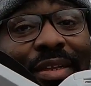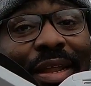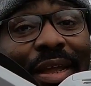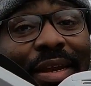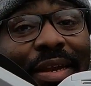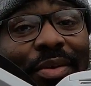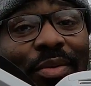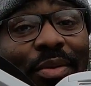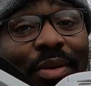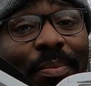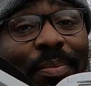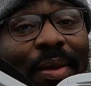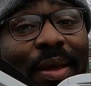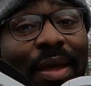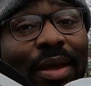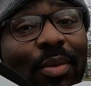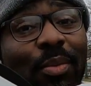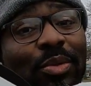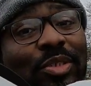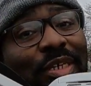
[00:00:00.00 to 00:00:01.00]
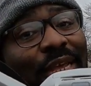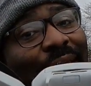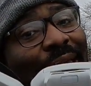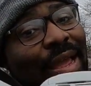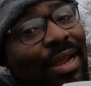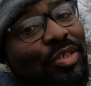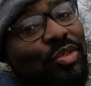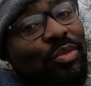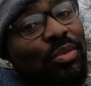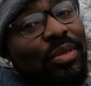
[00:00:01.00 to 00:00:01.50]
light here on the back was
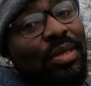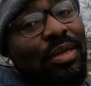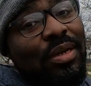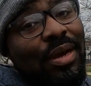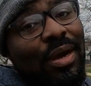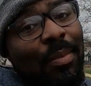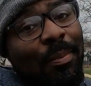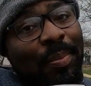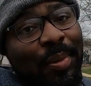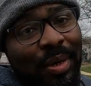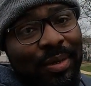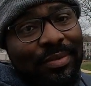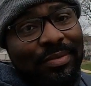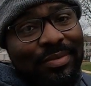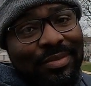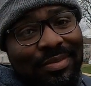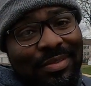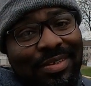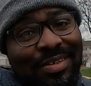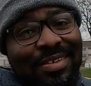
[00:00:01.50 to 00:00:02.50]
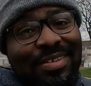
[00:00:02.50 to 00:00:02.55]
actually a button.